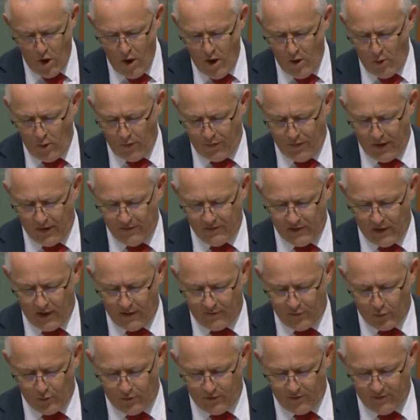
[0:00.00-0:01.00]
with
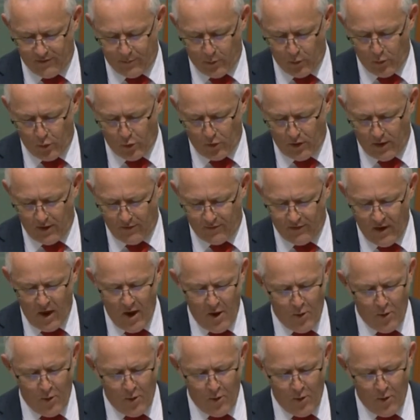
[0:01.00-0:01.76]
intellectual disabilities